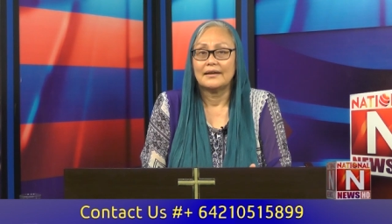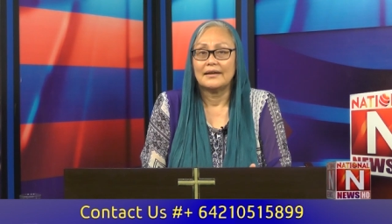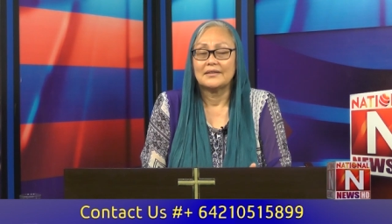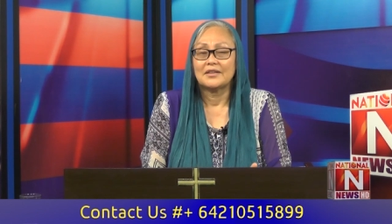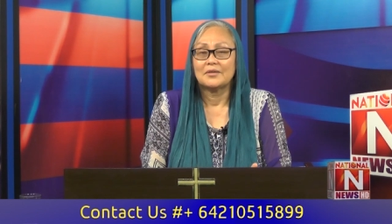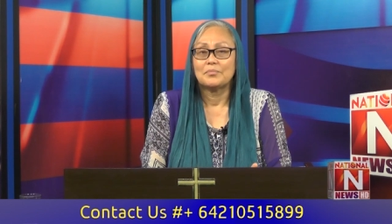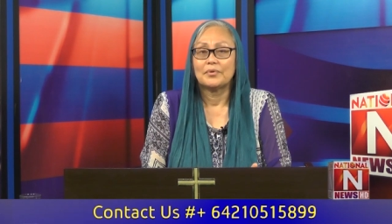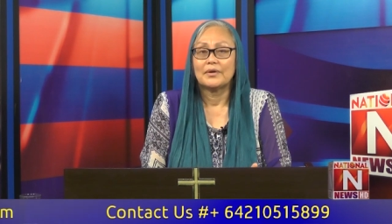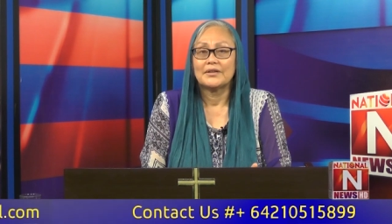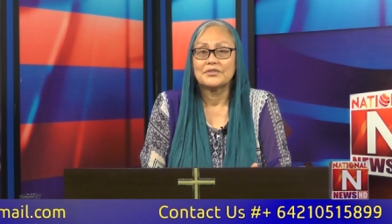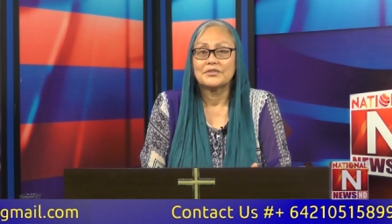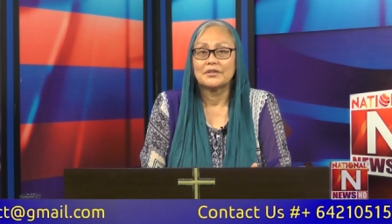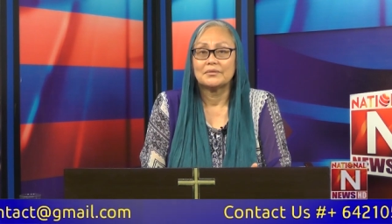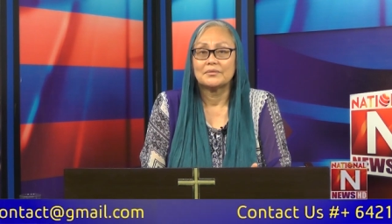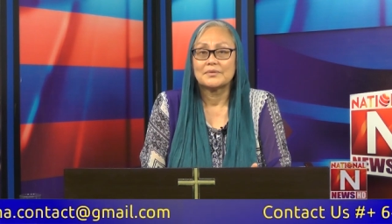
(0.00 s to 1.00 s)
and
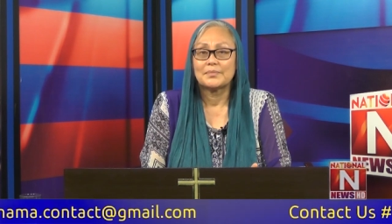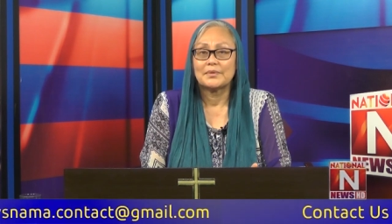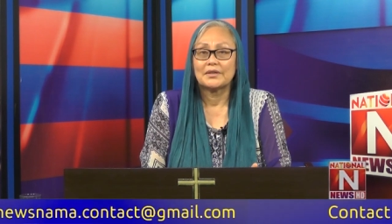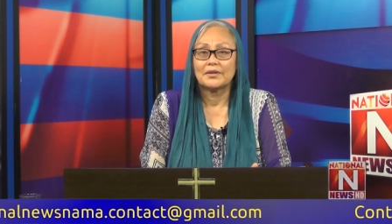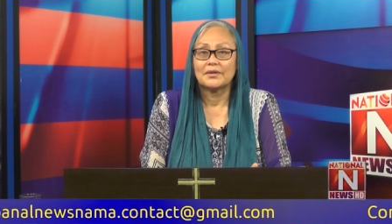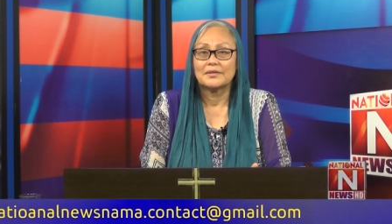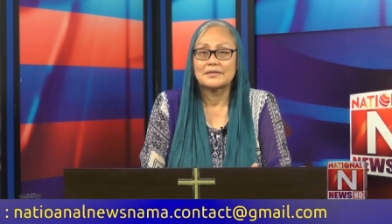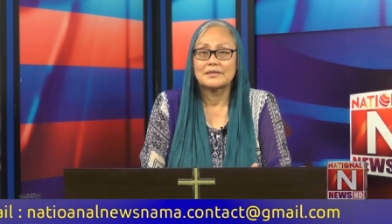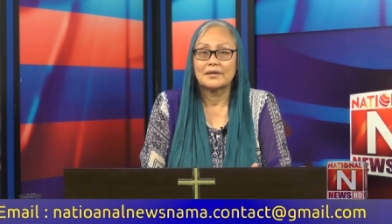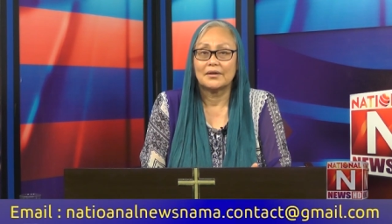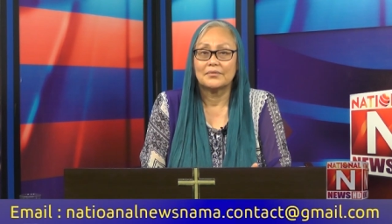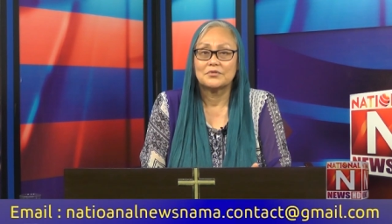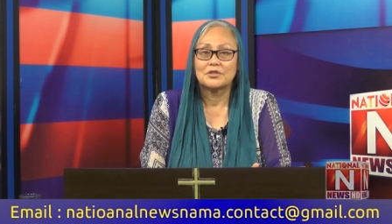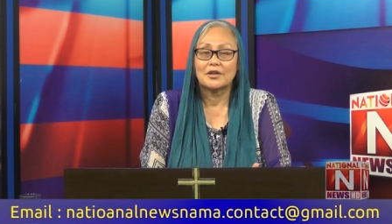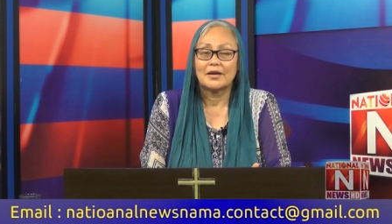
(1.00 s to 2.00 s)
depressions because
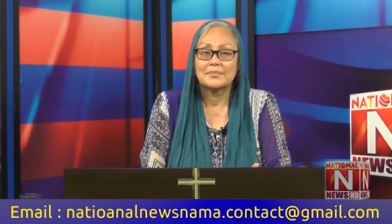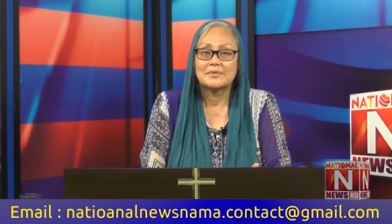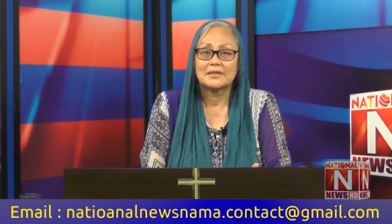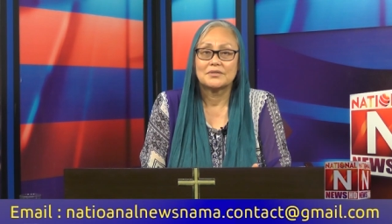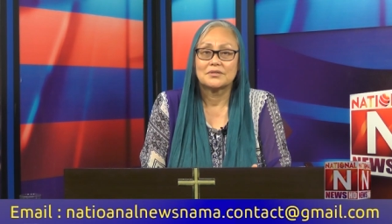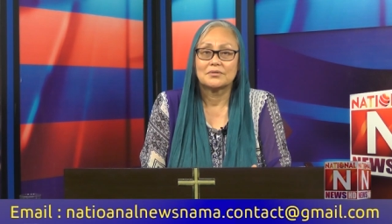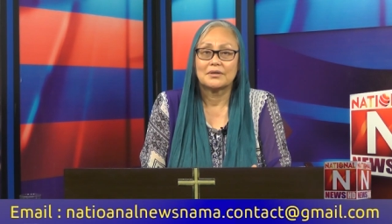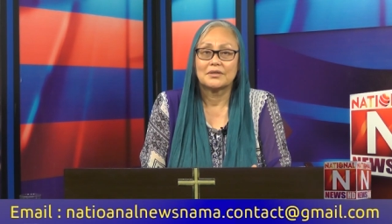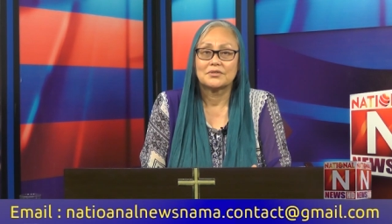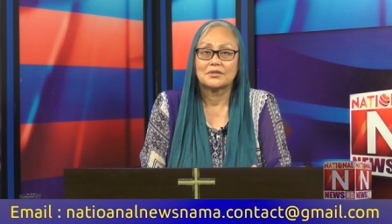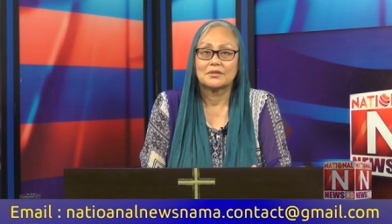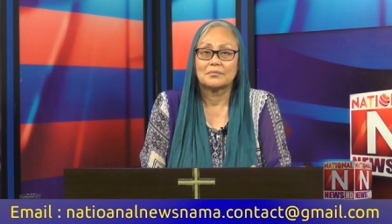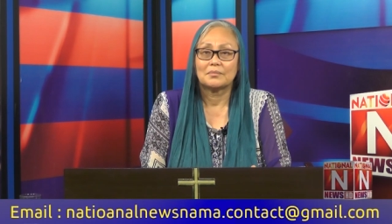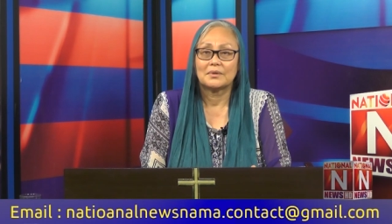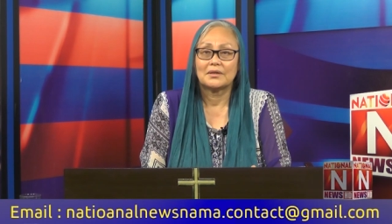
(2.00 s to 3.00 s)
of job
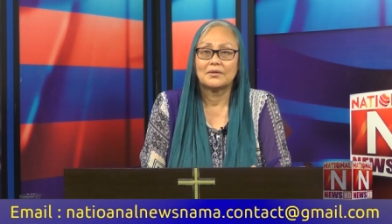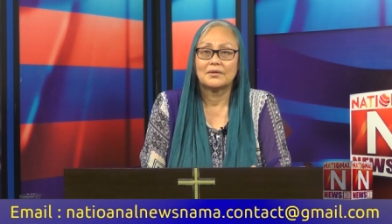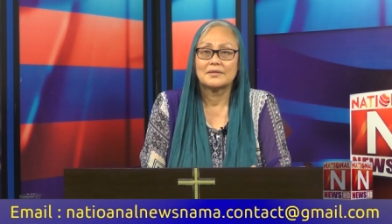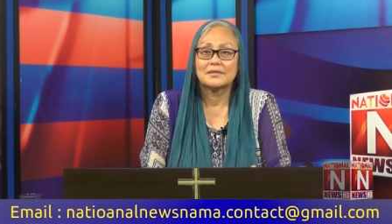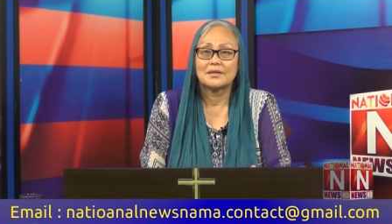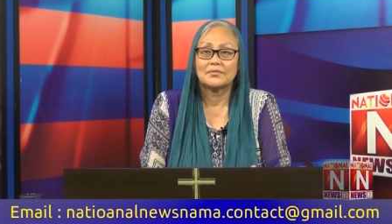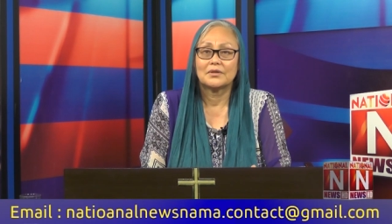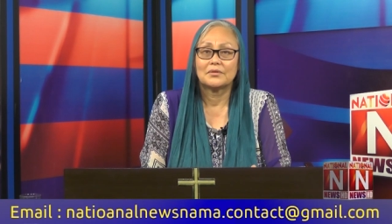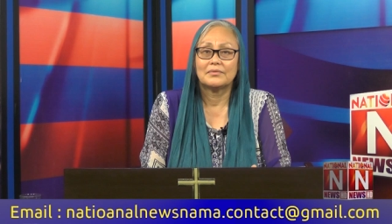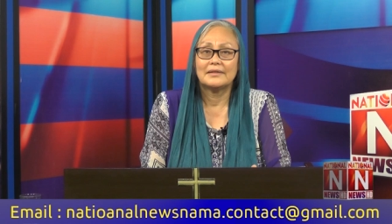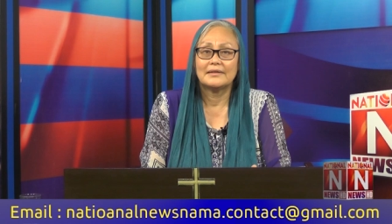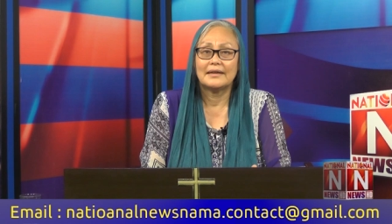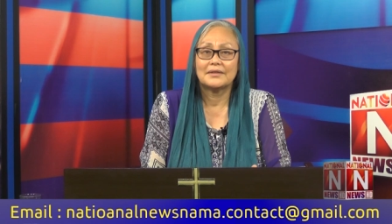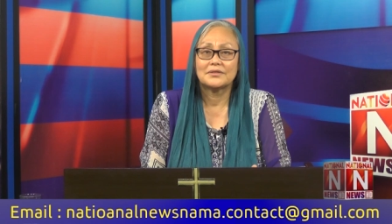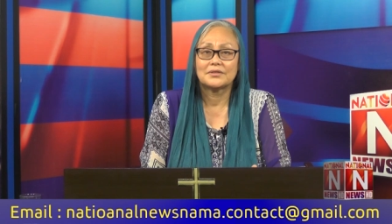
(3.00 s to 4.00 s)
situation, because of the
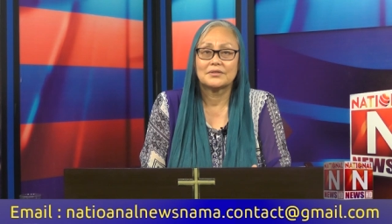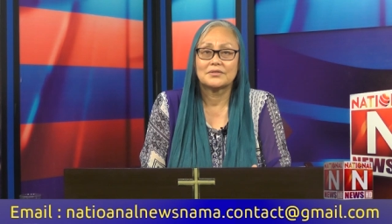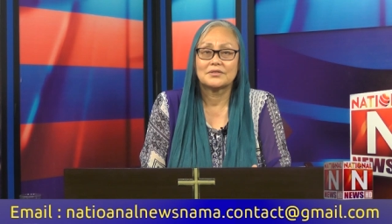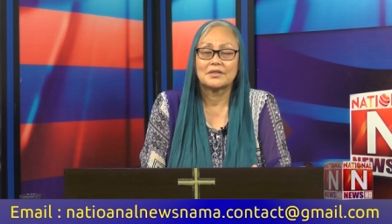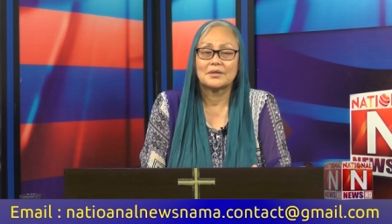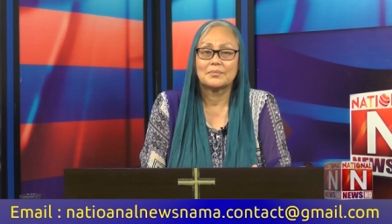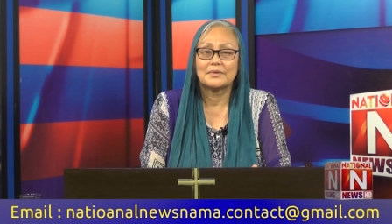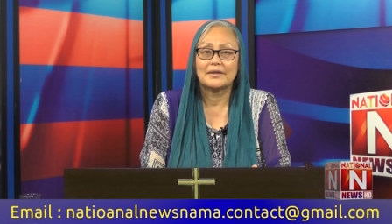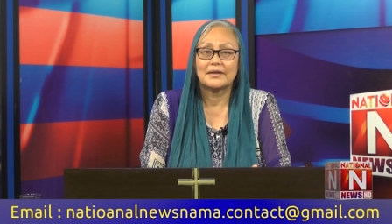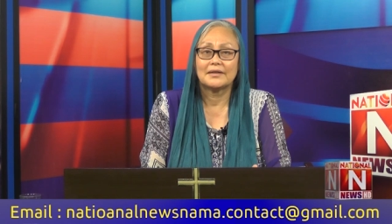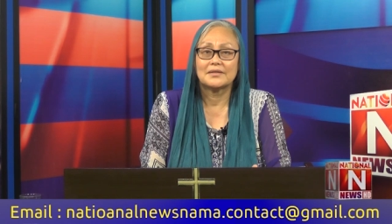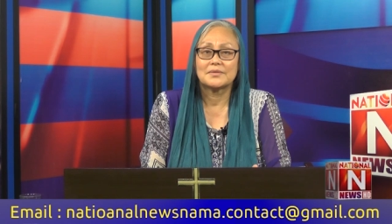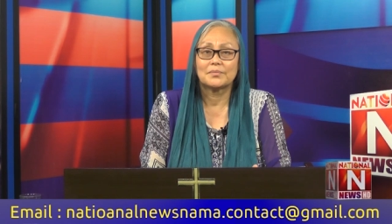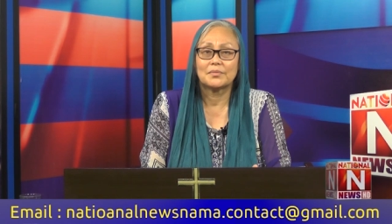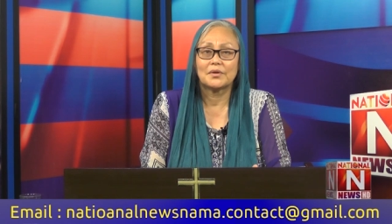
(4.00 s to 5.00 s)
relationship that
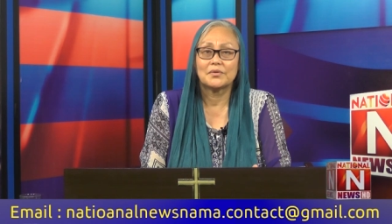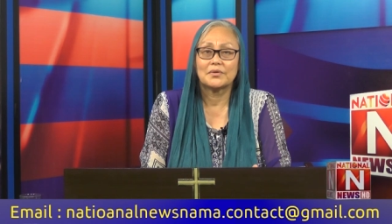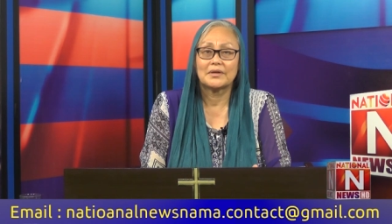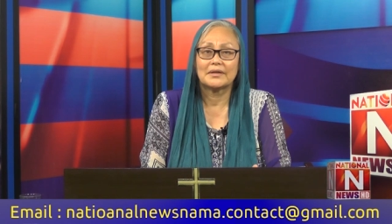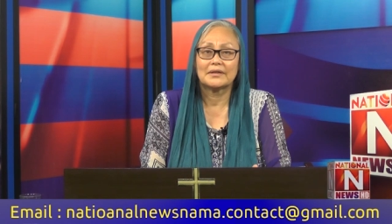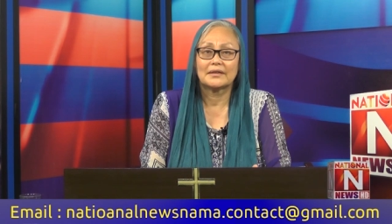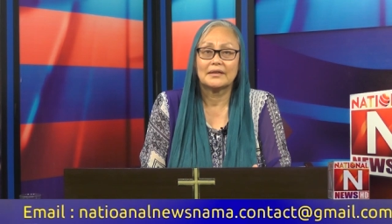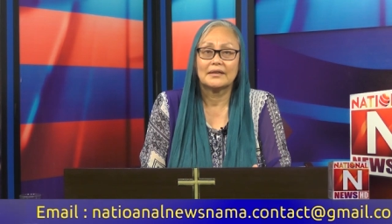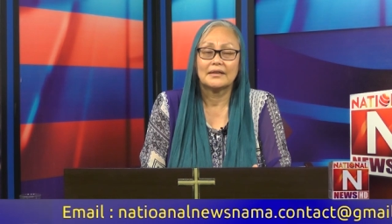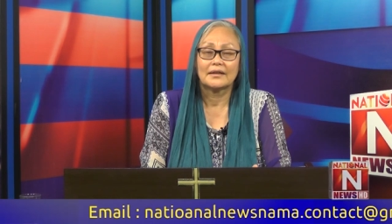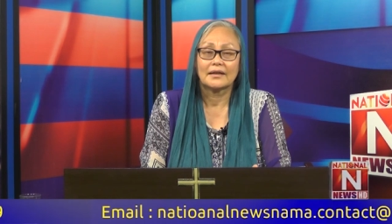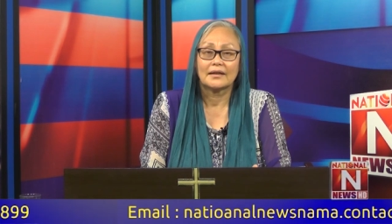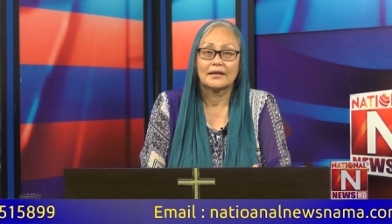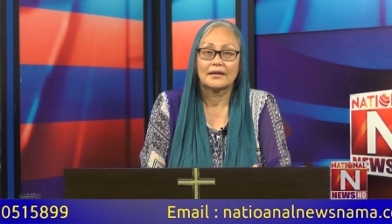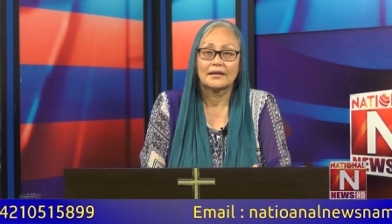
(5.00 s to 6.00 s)
is broken,
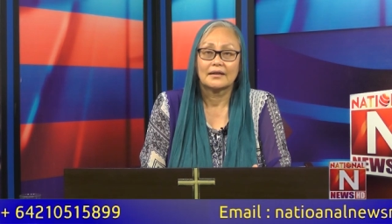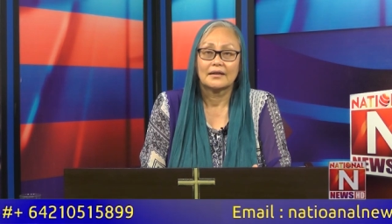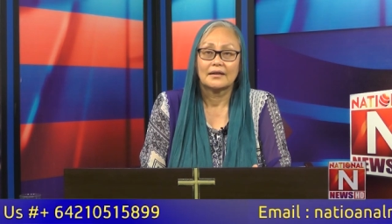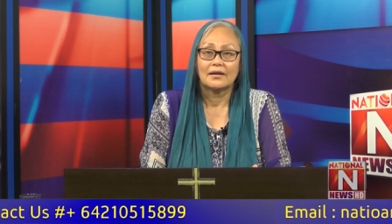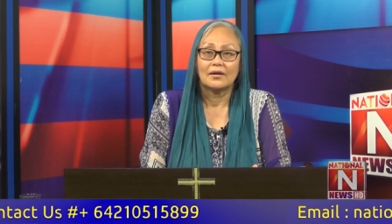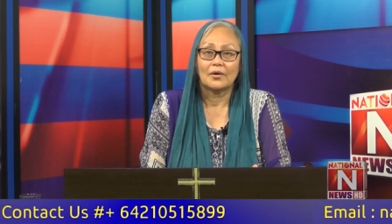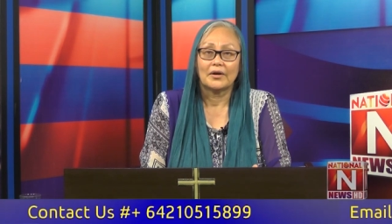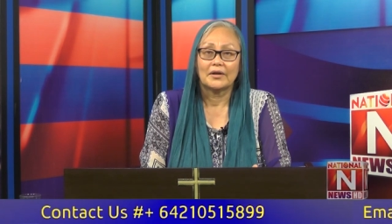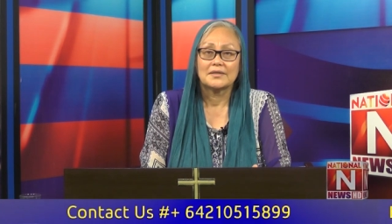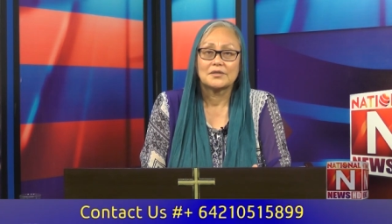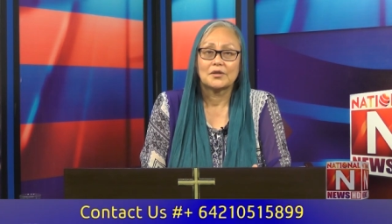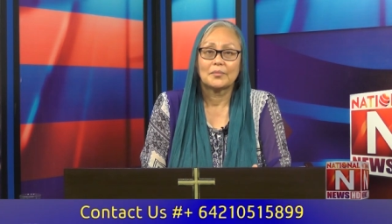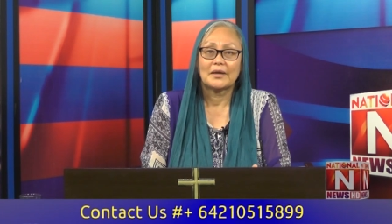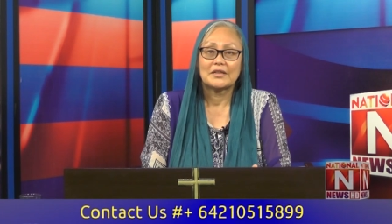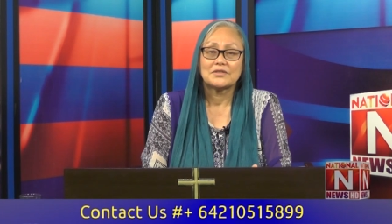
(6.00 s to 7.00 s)
or
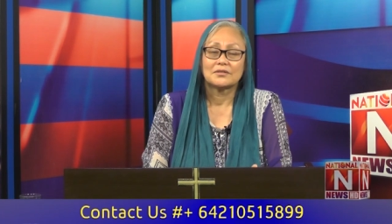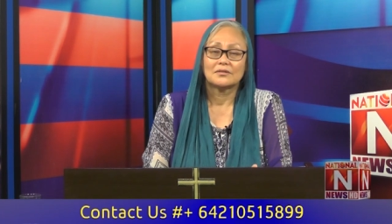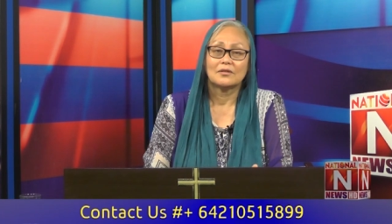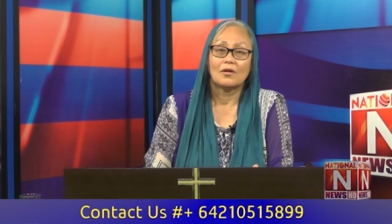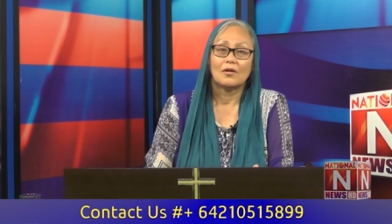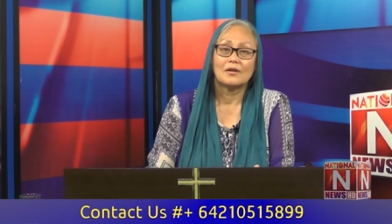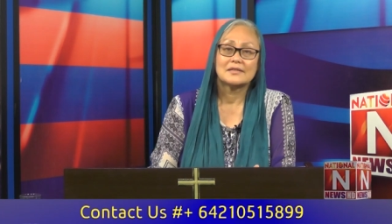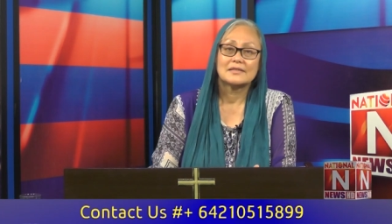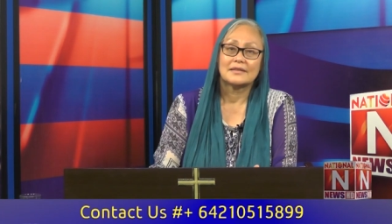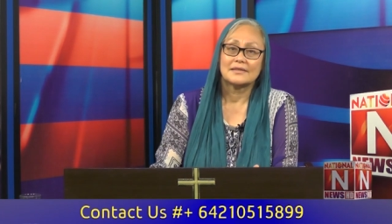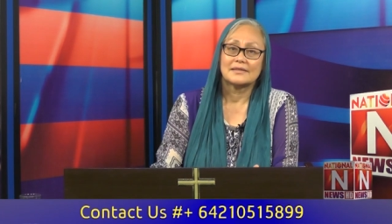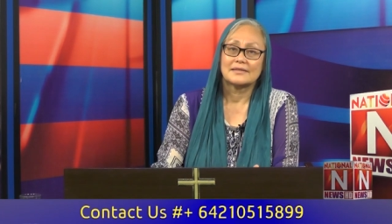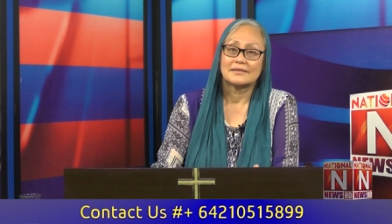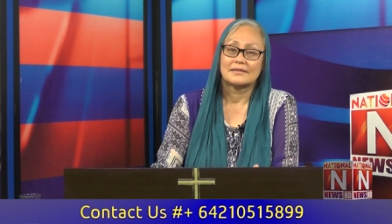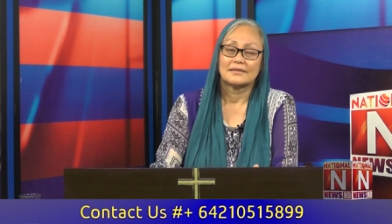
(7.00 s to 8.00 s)
so much
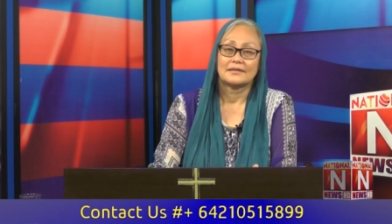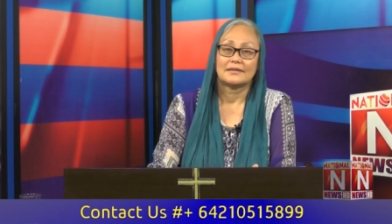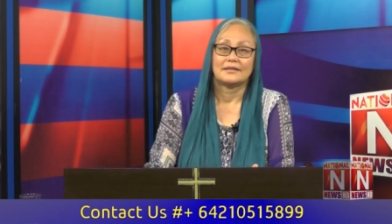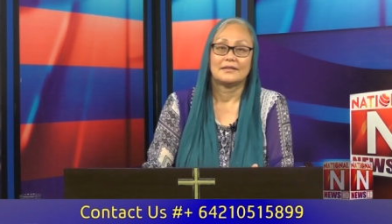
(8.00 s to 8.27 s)
losses